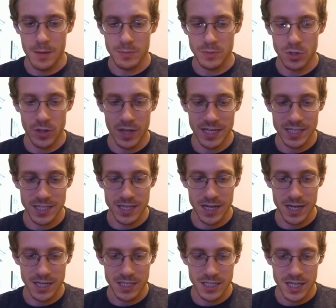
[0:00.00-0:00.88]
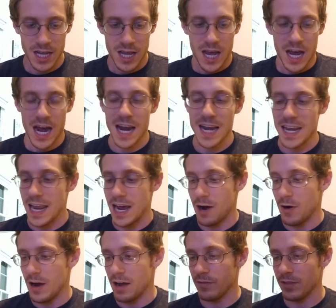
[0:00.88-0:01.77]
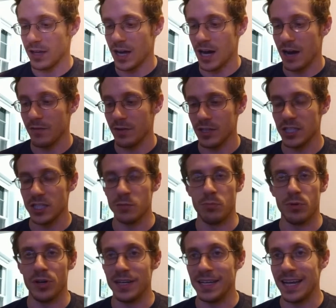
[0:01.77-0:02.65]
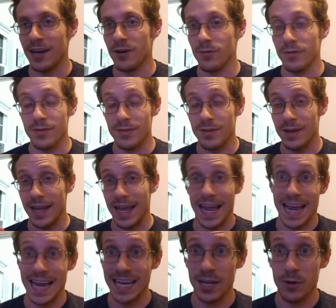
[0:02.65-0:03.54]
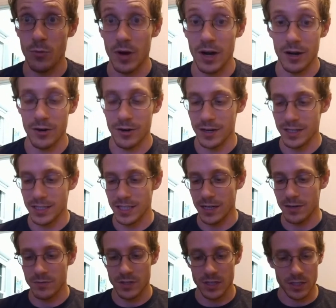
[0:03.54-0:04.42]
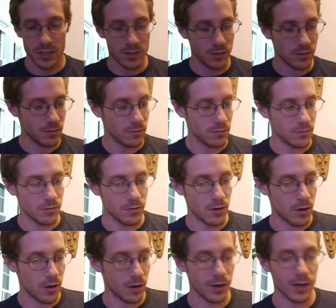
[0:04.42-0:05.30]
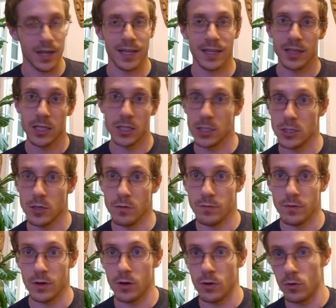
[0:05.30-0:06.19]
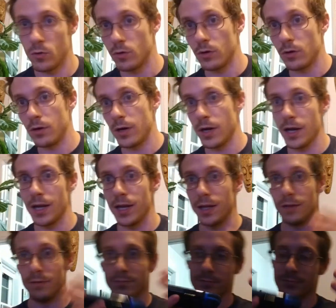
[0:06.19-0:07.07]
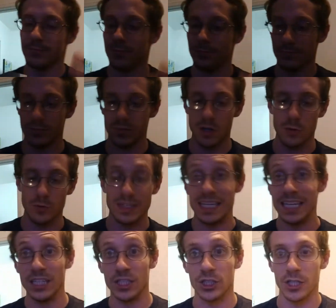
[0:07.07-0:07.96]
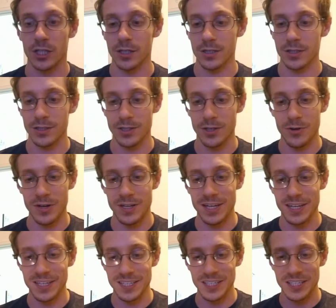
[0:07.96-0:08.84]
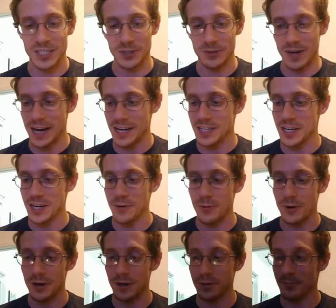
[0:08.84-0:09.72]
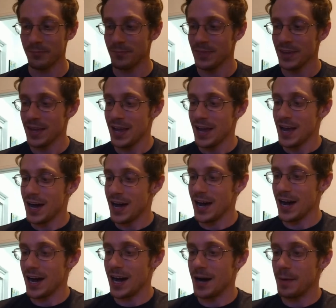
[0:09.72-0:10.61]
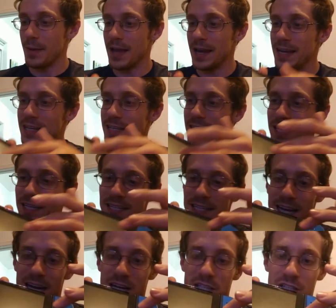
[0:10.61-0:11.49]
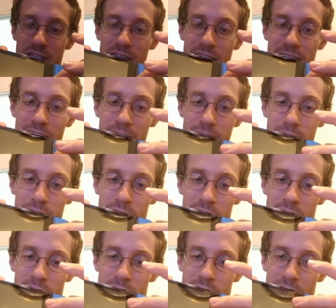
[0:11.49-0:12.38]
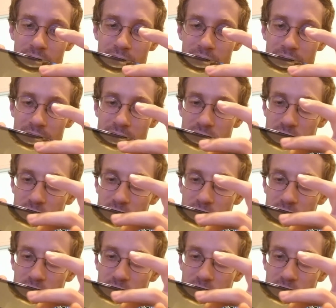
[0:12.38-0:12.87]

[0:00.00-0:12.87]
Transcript: So that's nice. I now have the confidence to put it down anywhere instead of just on like the sofa or a t-shirt, so it doesn't scratch anywhere. And it does actually have a